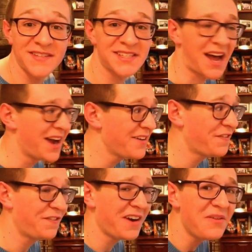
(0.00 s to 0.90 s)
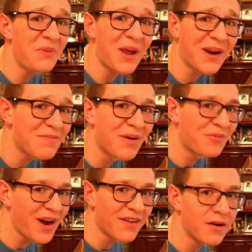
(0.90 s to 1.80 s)
It's kind of freaking weird, but
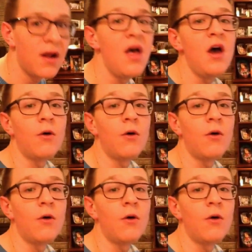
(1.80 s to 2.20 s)
whatever.